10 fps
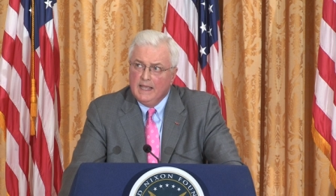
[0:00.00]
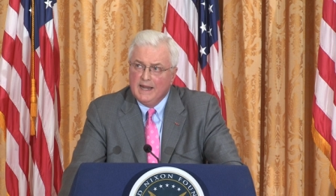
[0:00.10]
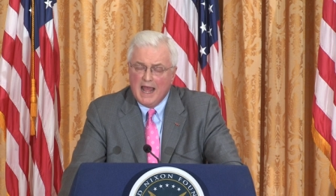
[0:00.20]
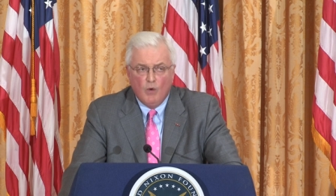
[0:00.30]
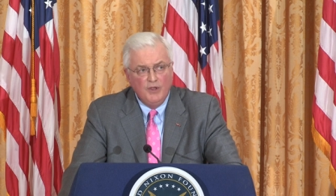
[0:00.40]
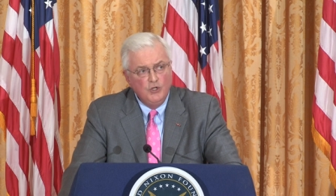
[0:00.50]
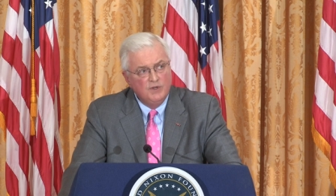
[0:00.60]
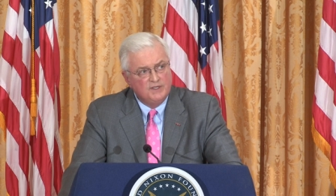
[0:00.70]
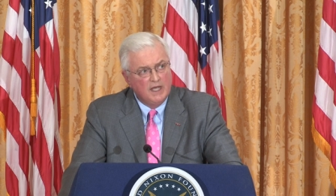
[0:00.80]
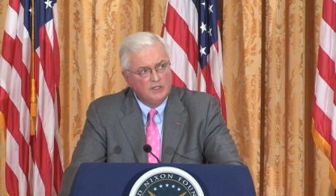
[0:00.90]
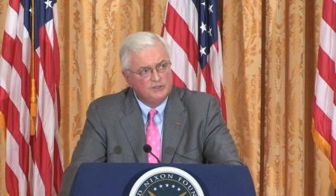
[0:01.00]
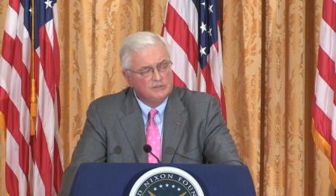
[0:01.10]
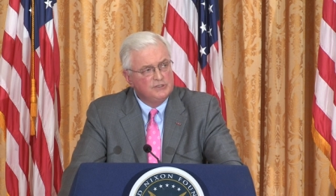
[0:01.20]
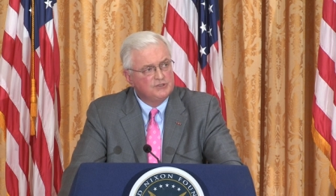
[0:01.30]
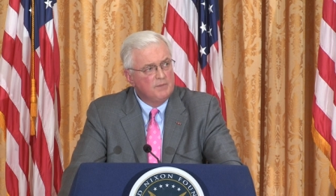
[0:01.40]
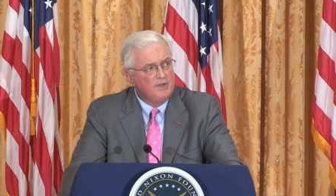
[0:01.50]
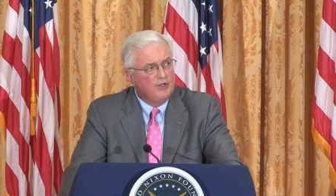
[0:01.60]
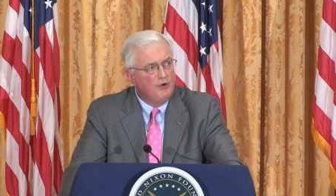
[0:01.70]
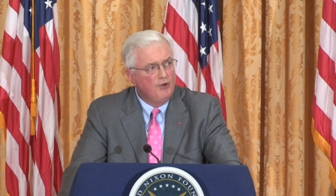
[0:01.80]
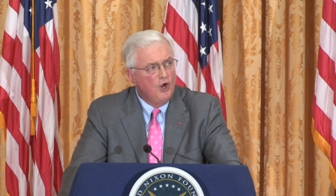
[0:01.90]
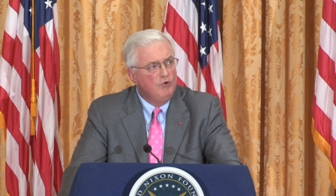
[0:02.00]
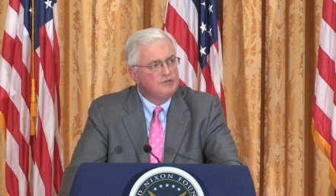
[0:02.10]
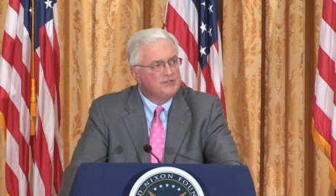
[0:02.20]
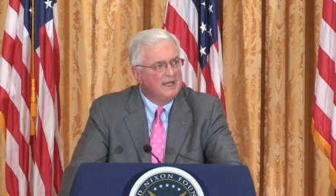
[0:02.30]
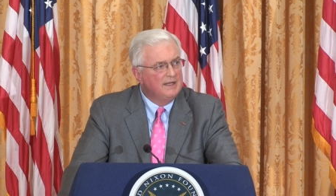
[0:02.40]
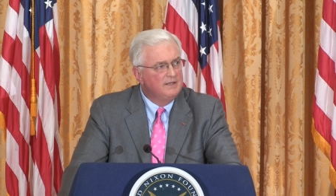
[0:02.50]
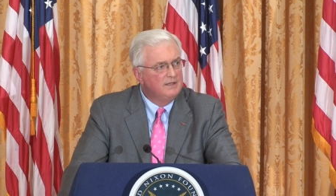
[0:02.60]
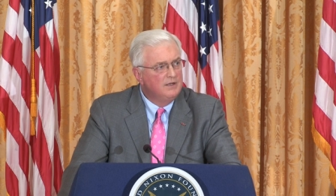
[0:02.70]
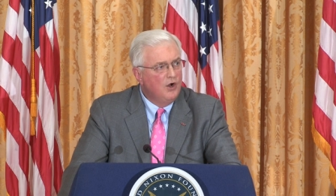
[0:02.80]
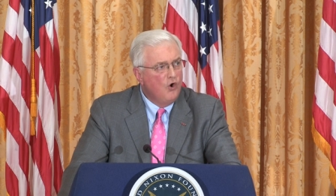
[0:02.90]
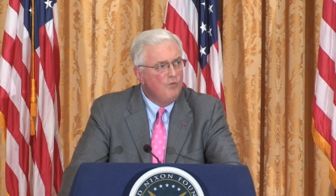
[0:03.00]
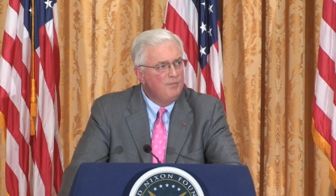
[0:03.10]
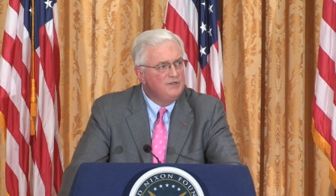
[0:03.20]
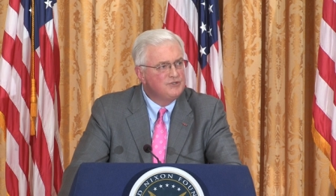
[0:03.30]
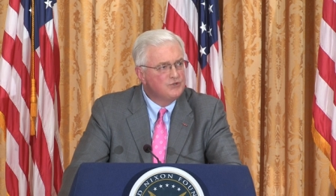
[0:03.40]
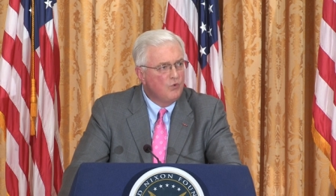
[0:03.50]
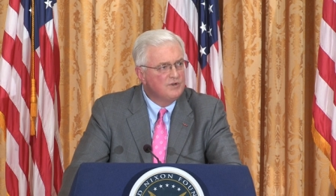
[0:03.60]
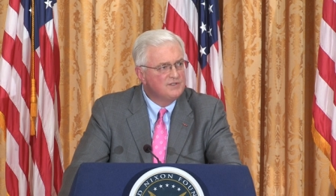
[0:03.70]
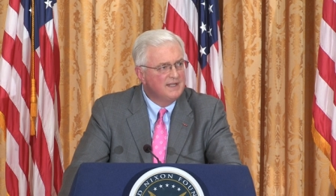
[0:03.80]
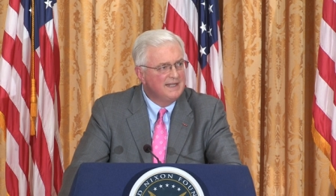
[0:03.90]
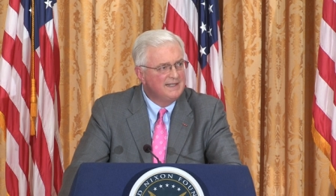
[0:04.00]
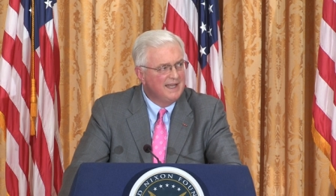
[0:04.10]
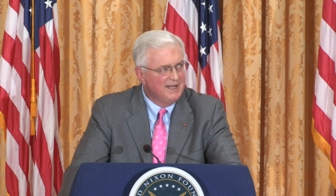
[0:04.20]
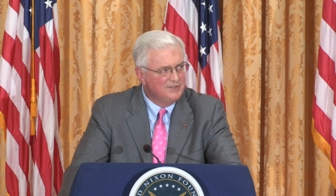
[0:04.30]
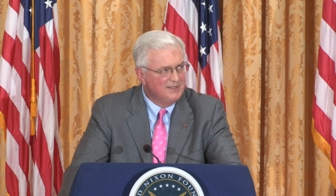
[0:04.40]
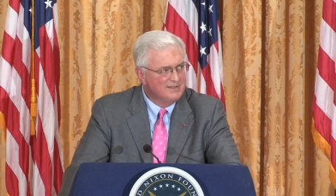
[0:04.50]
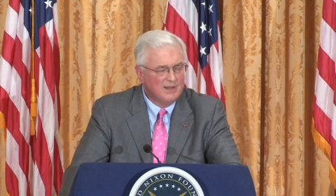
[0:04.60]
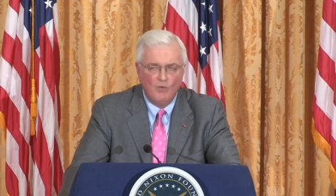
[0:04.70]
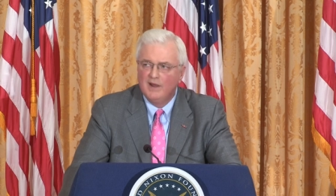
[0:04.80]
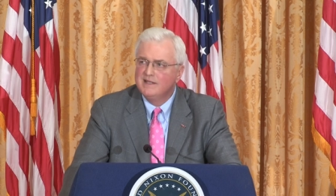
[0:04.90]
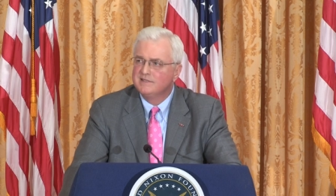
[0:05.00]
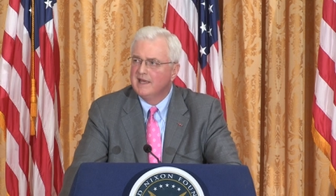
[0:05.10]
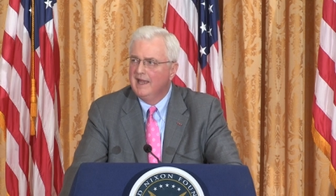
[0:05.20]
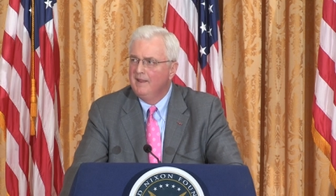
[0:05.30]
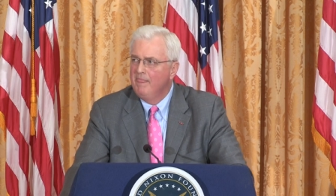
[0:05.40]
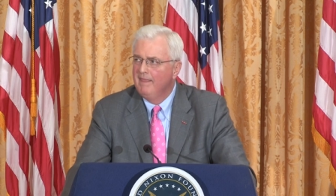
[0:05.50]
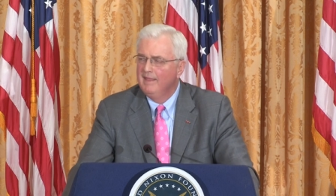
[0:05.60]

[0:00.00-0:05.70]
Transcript: in how we do intelligence is something called OSINT, Open Source Intelligence. Now, what is that?